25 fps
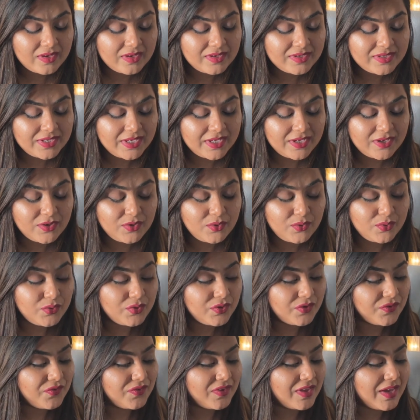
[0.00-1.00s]
take a note
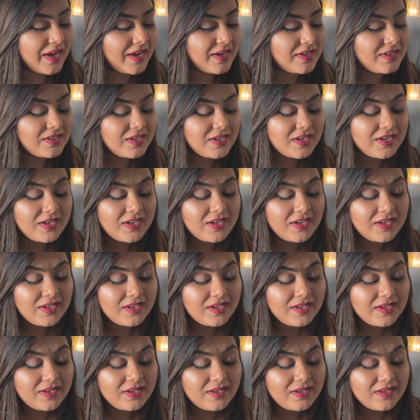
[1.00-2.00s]
of that.
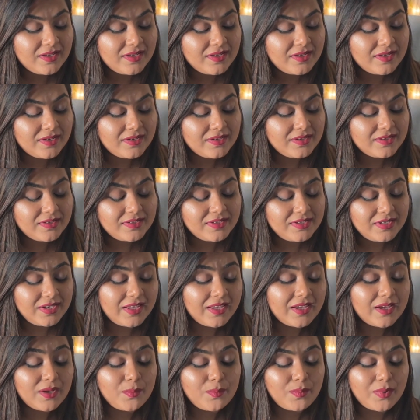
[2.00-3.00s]

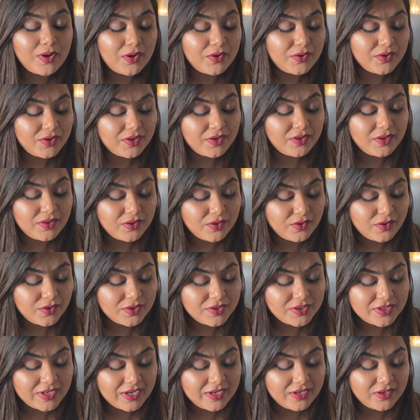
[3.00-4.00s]
Think about it a
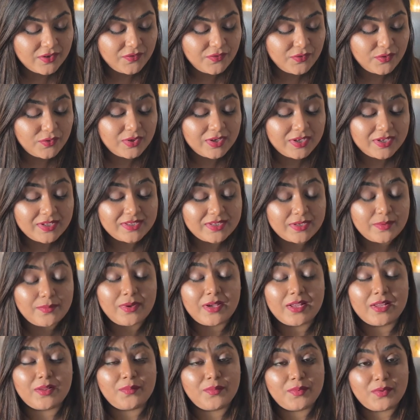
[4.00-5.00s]
lot, and if you need some
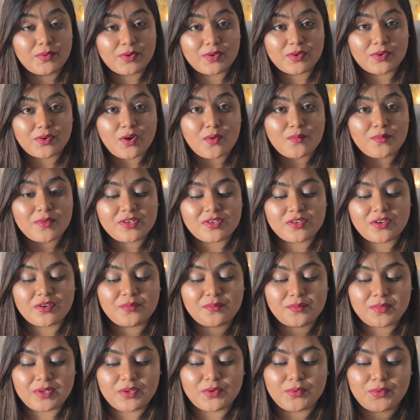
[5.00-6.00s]
help, you can comment
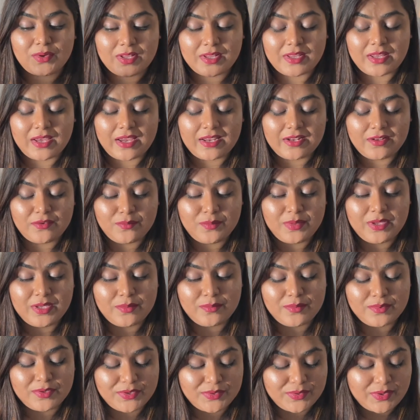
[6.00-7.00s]
down below and I'll be
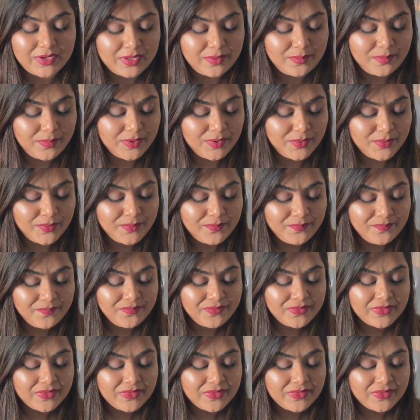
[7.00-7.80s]
able to help you.